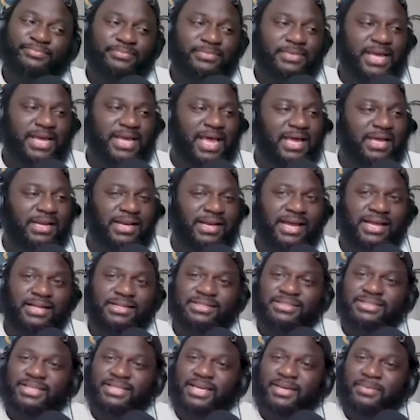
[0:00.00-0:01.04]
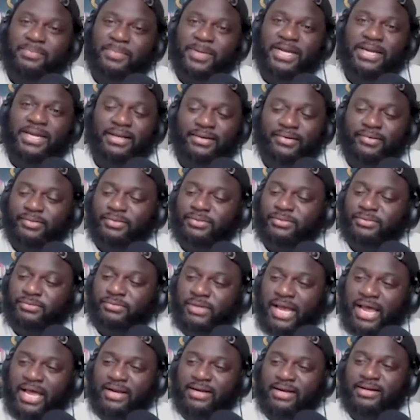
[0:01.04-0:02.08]
I'd have to say, man,
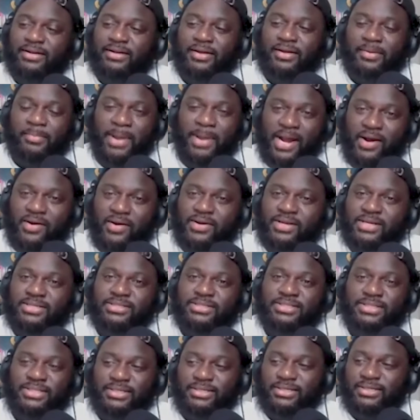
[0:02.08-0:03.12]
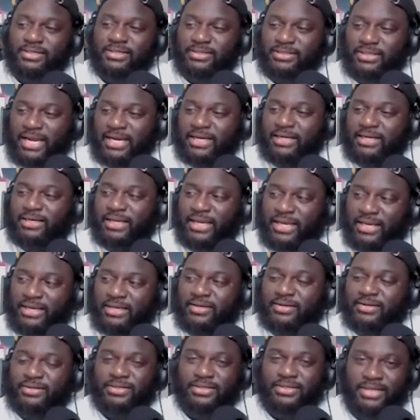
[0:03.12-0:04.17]
out of the Americans in
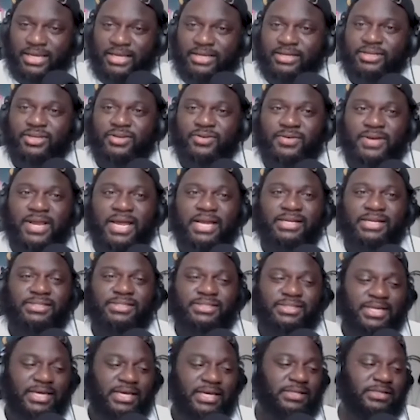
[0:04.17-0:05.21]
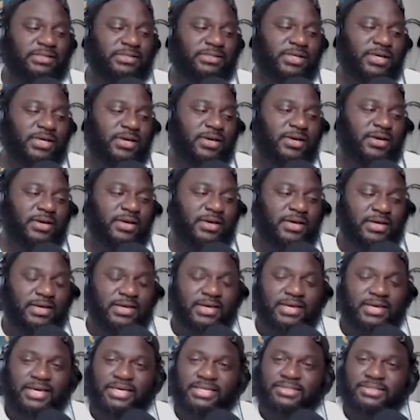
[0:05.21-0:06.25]
the United States,
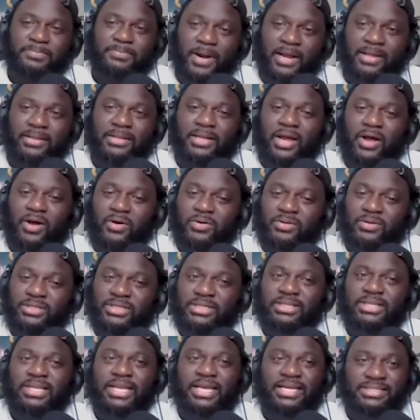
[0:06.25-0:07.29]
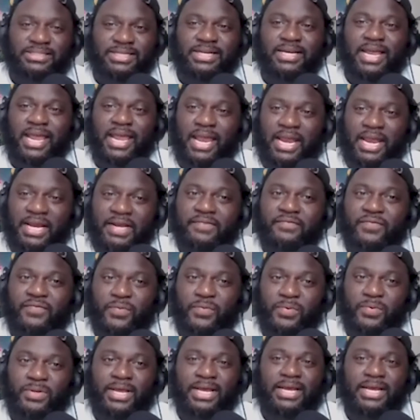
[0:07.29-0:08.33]
it's probably only less than a
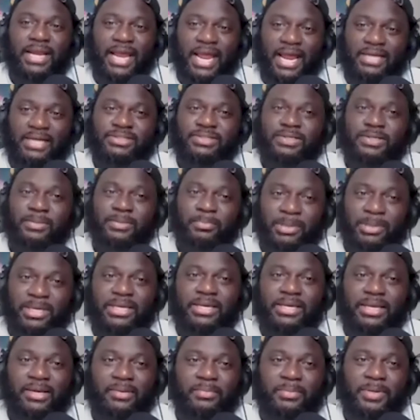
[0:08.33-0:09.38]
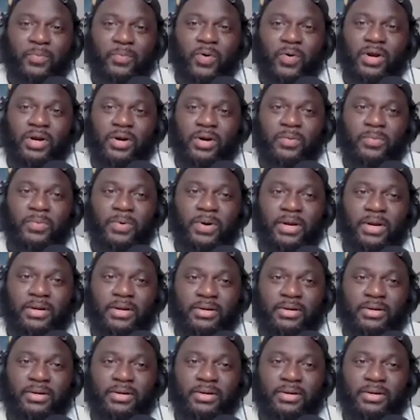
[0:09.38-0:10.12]
handful that can actually beat him in one-on-one